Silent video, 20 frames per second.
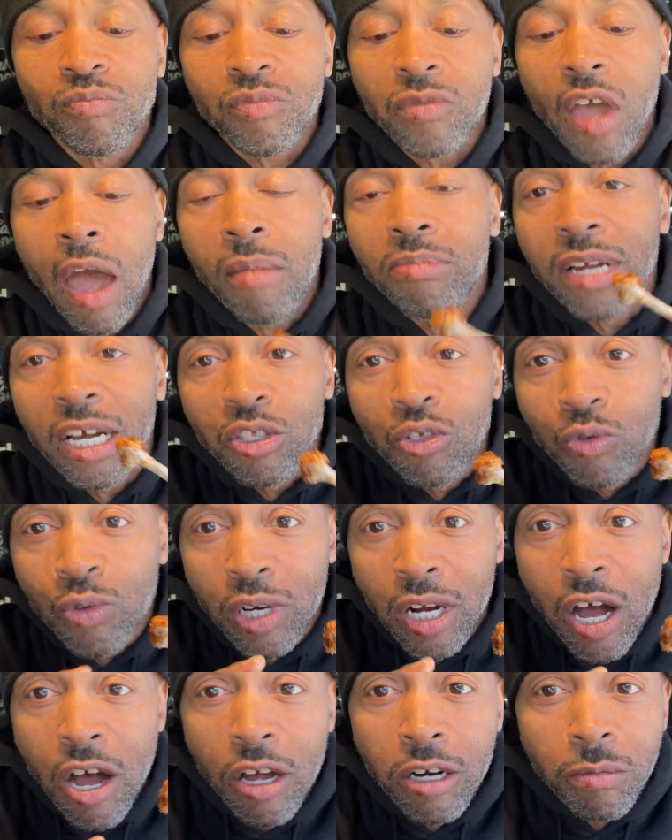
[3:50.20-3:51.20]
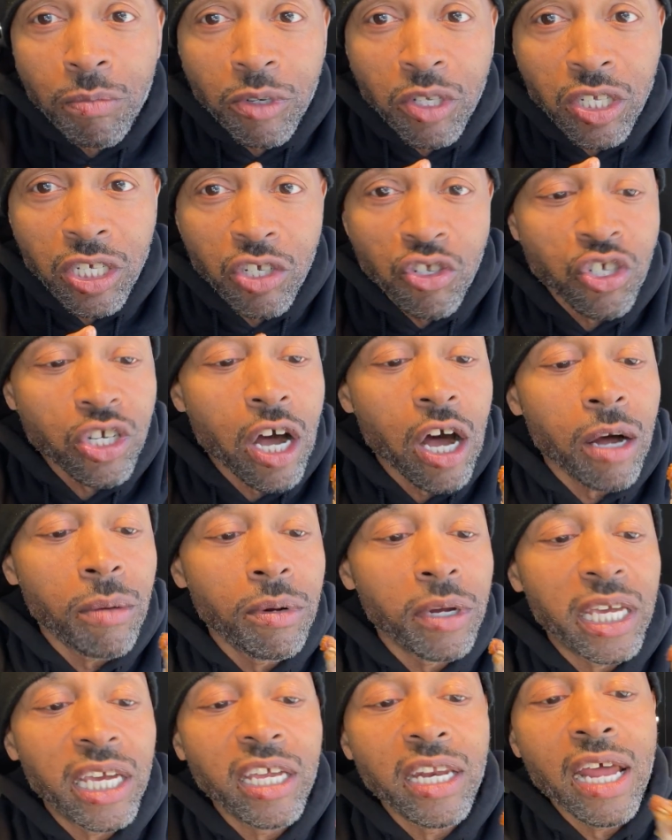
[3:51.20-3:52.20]
I'm not doing 100% job
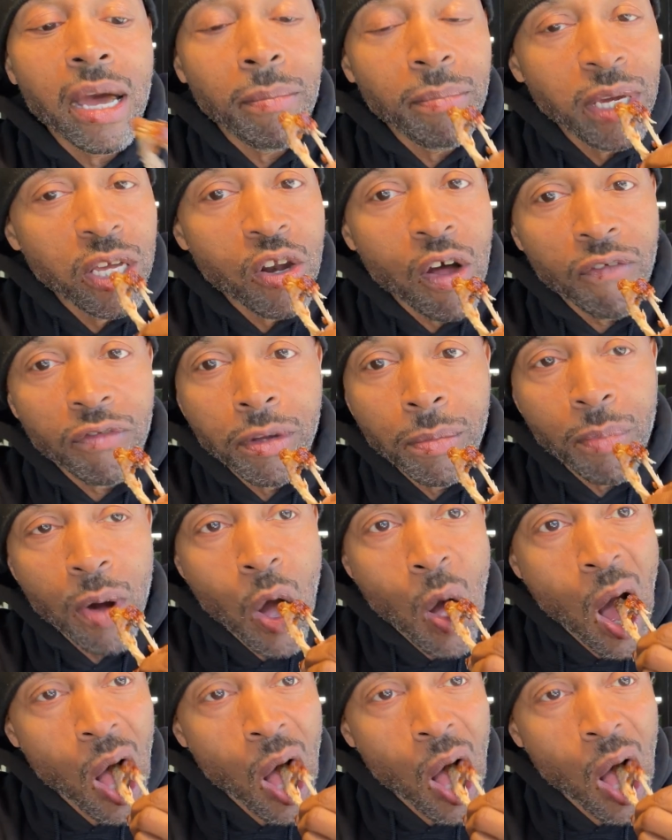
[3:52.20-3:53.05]
of getting that meat off the bone.